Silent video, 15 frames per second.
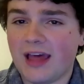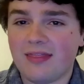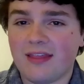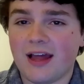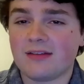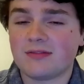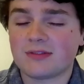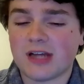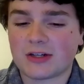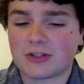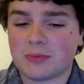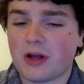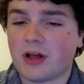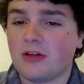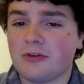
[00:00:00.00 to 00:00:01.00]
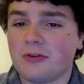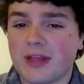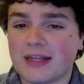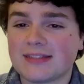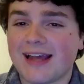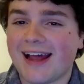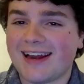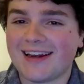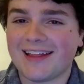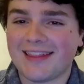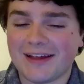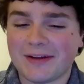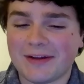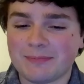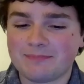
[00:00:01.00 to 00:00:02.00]
and then Dr. Michael, if you'd like to add
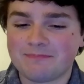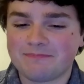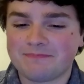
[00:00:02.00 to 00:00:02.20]
anything.